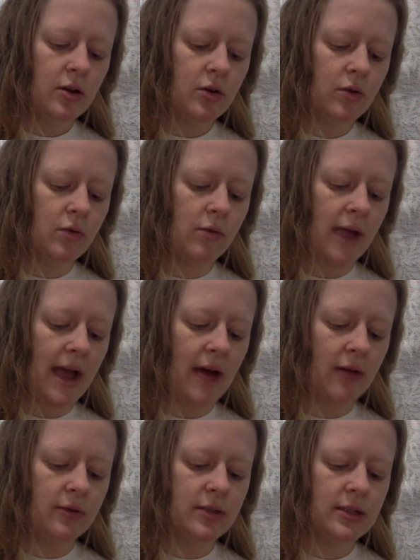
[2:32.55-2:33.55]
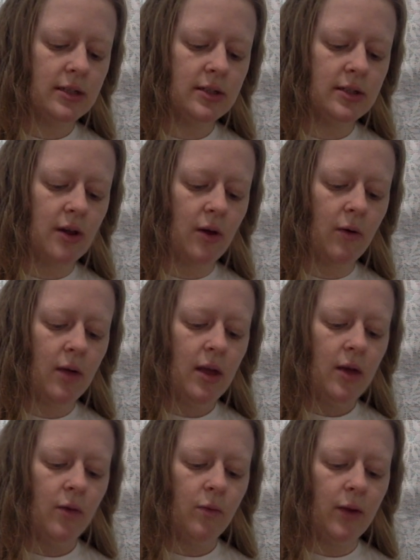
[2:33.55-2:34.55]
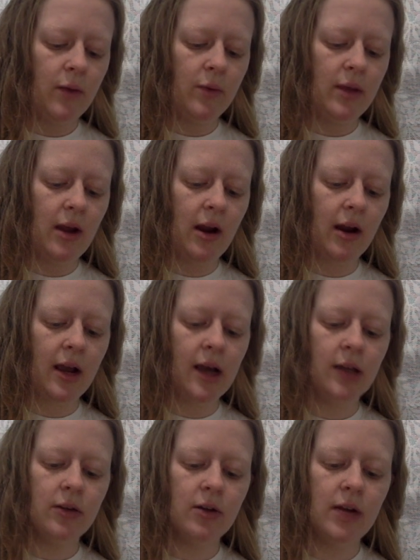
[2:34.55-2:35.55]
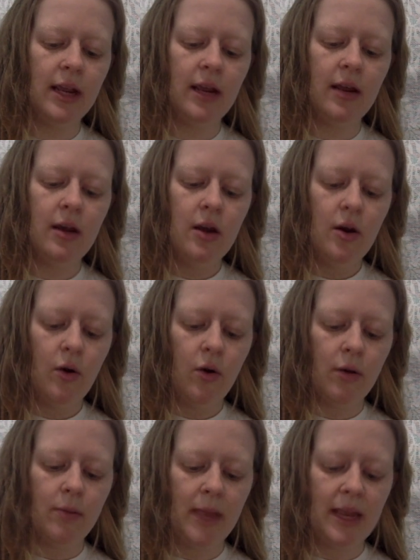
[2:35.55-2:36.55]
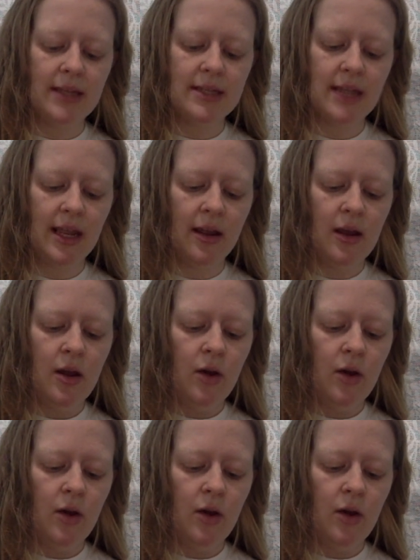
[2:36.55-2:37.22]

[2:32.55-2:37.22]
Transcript: ground. So when we are coloring or painting,